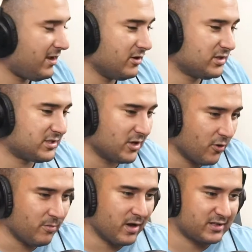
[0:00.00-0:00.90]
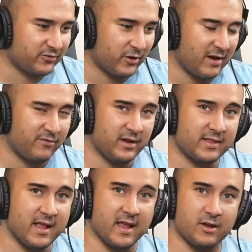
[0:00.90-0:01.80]
Thank you so much for
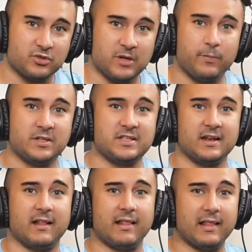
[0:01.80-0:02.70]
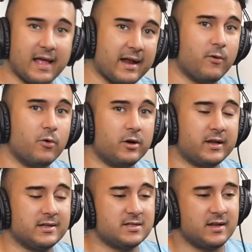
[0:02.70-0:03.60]
everything. I know she puts in a lot of
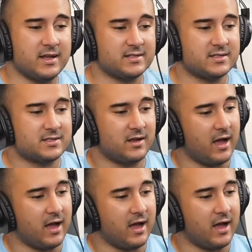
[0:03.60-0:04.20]
work into this.